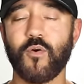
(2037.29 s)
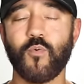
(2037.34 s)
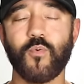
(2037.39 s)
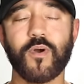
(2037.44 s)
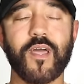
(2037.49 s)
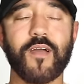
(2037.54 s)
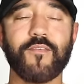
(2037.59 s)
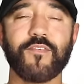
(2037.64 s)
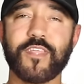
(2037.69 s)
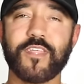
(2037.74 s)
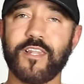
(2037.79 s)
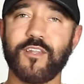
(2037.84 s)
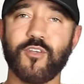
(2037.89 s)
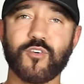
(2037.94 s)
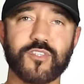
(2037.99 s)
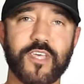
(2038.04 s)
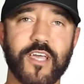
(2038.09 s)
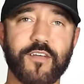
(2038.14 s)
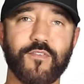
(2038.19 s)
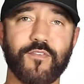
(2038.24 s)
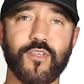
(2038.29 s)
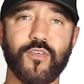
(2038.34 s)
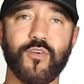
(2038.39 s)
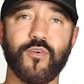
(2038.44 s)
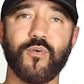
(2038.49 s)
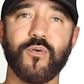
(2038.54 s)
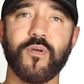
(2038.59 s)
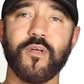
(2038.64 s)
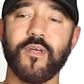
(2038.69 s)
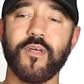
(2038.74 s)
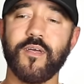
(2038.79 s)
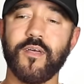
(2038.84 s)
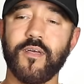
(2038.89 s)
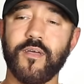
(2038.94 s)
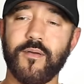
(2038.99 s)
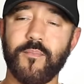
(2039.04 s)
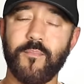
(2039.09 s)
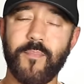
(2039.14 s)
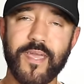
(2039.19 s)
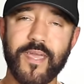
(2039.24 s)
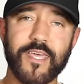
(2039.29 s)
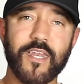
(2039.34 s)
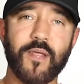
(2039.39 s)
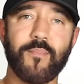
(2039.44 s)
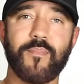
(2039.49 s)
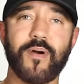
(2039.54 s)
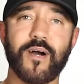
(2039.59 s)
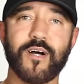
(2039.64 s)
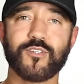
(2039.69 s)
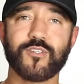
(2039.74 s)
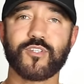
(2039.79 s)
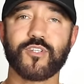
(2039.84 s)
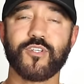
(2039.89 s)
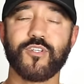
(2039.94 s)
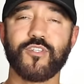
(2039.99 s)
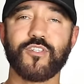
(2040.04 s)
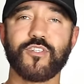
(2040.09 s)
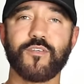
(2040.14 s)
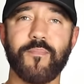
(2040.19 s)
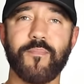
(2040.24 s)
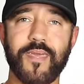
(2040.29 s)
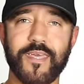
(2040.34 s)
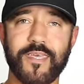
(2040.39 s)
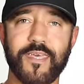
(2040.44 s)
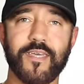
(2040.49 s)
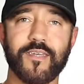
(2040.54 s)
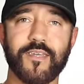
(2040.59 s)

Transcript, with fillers: whatever that looks like for you, make it a must to make